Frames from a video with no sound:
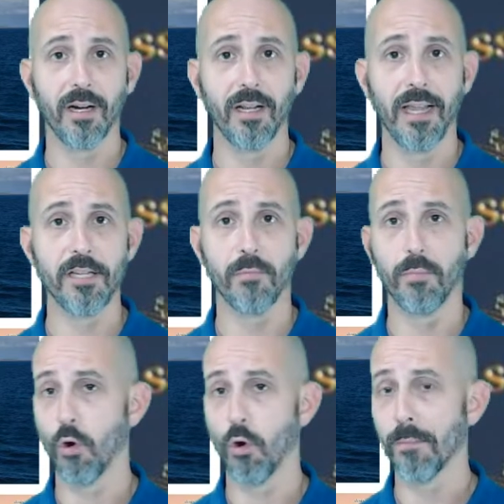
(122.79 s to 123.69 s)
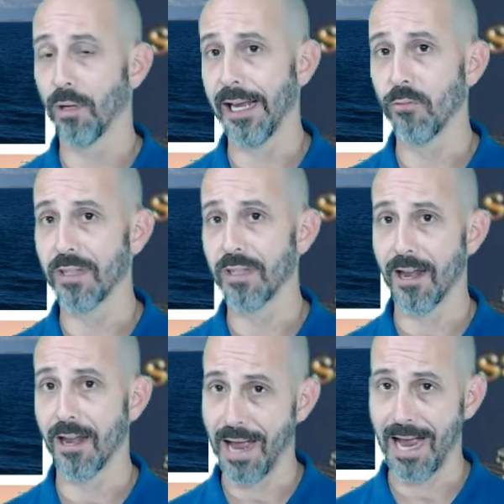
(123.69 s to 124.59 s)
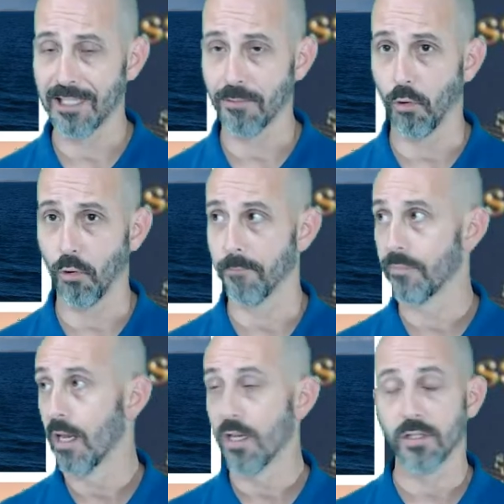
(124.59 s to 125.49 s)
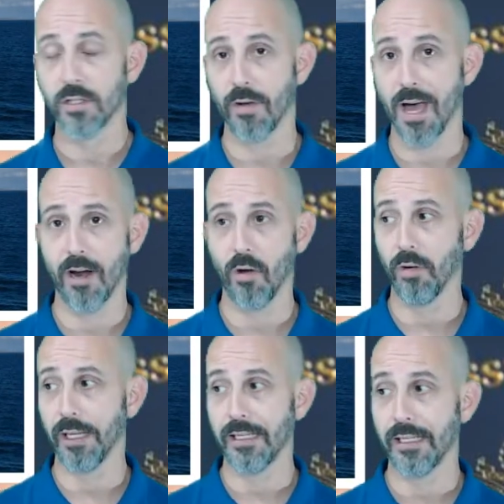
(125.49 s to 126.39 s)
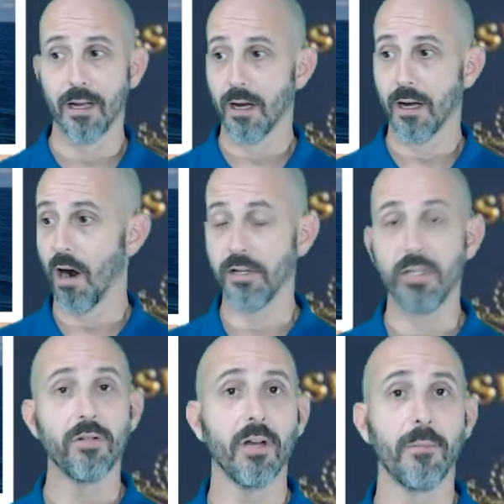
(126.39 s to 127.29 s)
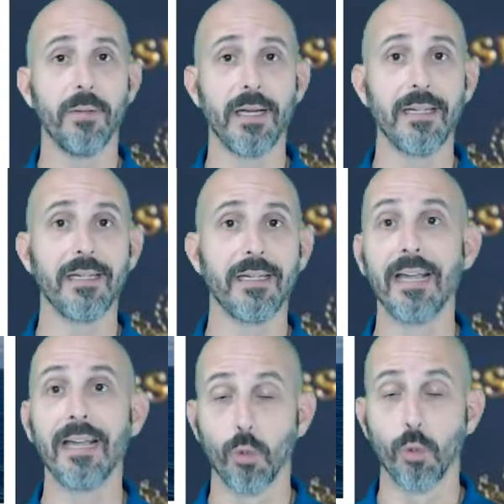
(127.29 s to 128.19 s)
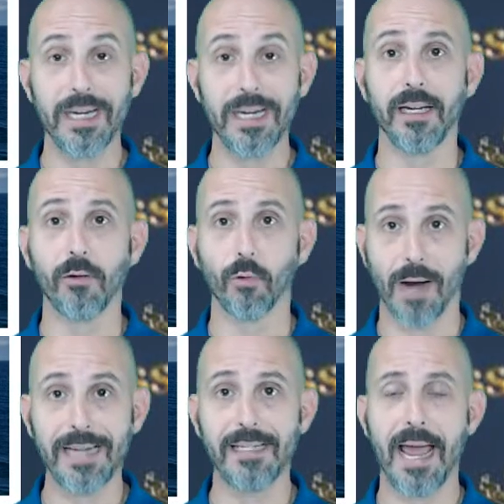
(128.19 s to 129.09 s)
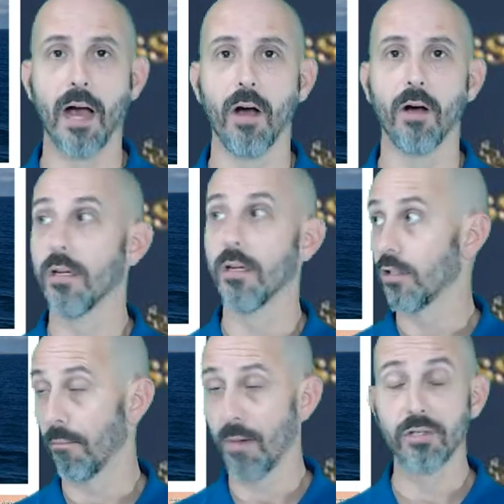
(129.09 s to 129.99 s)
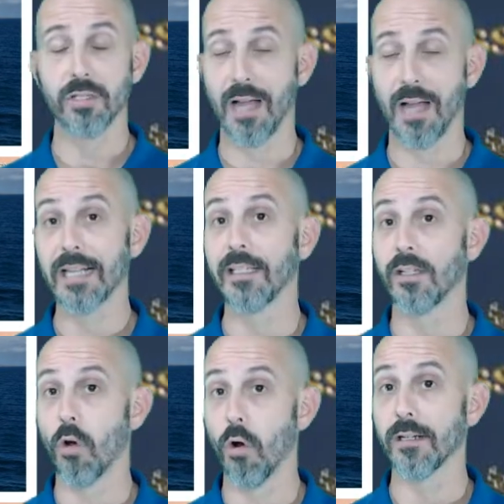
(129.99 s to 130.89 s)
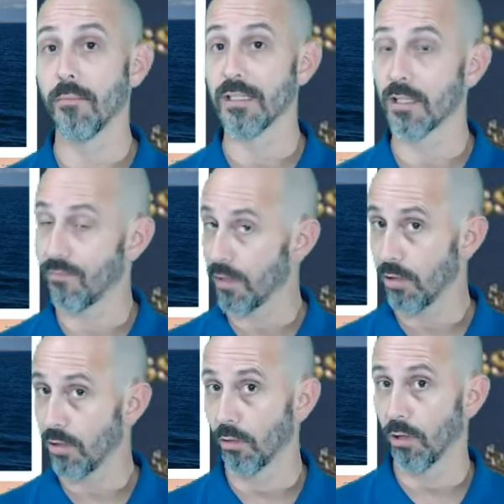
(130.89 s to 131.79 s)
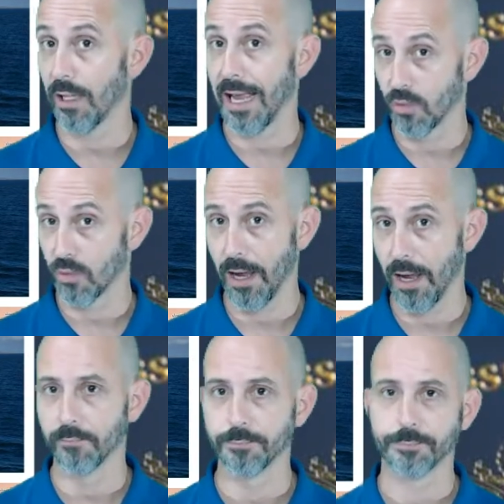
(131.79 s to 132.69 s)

let you board a plane without a passport. So not only are you going to be grieving right now, you're most likely going to miss the funeral as well.